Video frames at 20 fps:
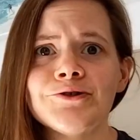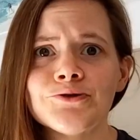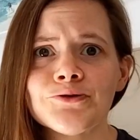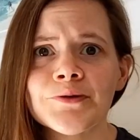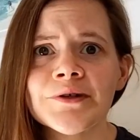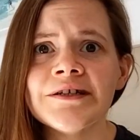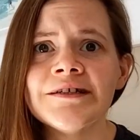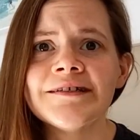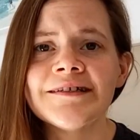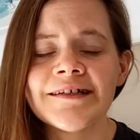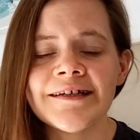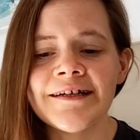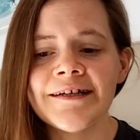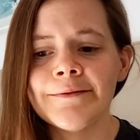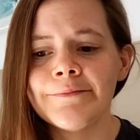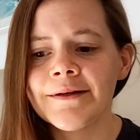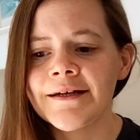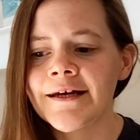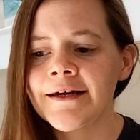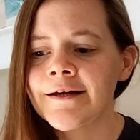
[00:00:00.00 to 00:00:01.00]
treat to eat
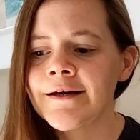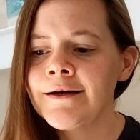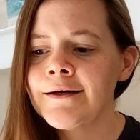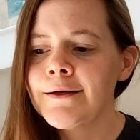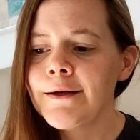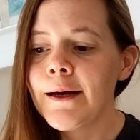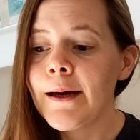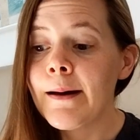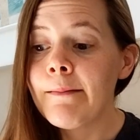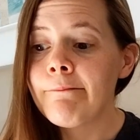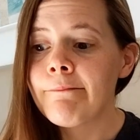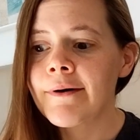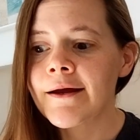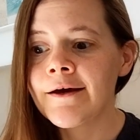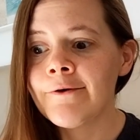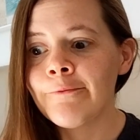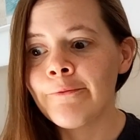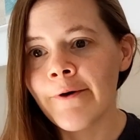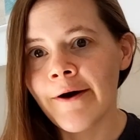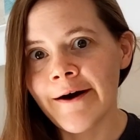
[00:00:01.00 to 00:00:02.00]
a banana, but
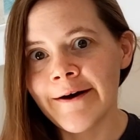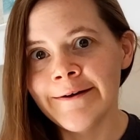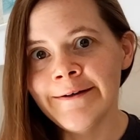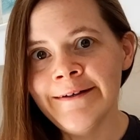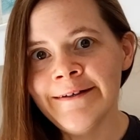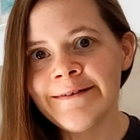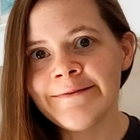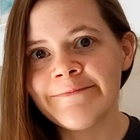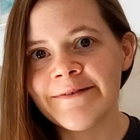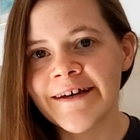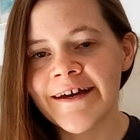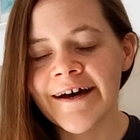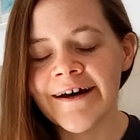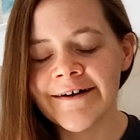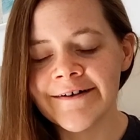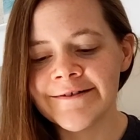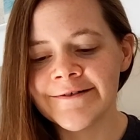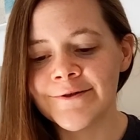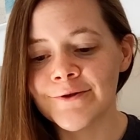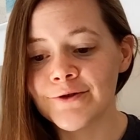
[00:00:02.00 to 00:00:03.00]
it was,
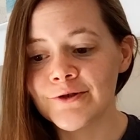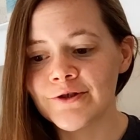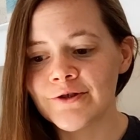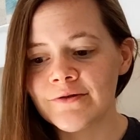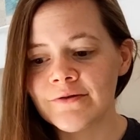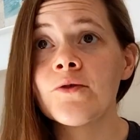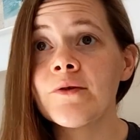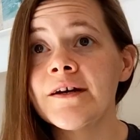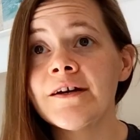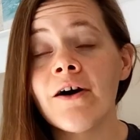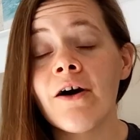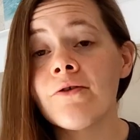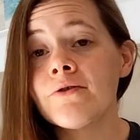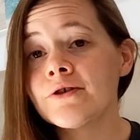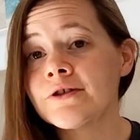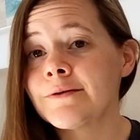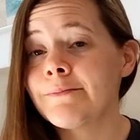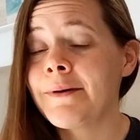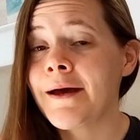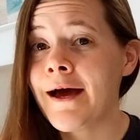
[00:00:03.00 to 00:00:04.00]
because there's
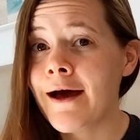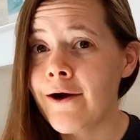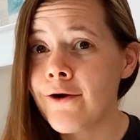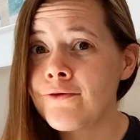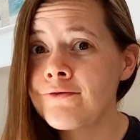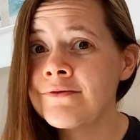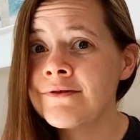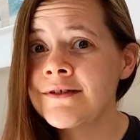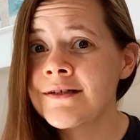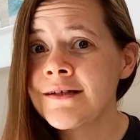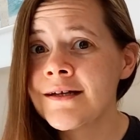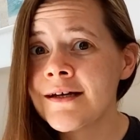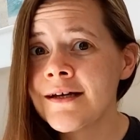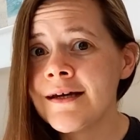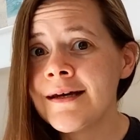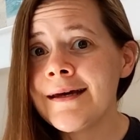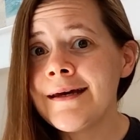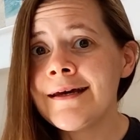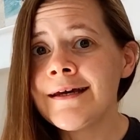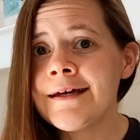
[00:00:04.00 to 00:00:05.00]
$3 a pound
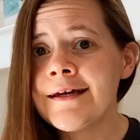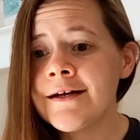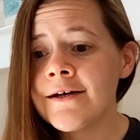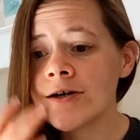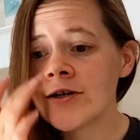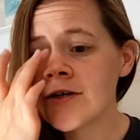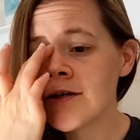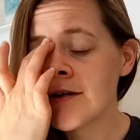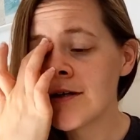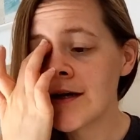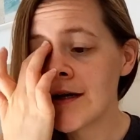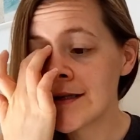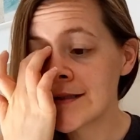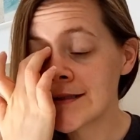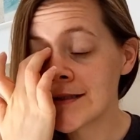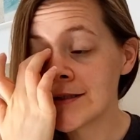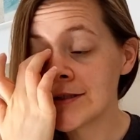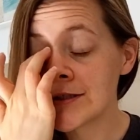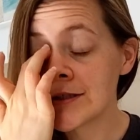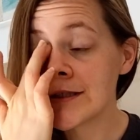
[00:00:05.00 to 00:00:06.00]
here,
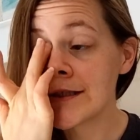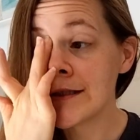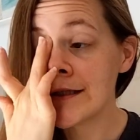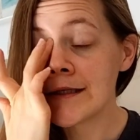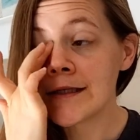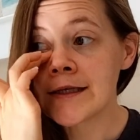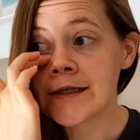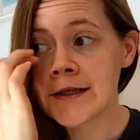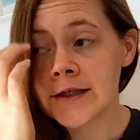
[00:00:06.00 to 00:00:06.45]
essentially.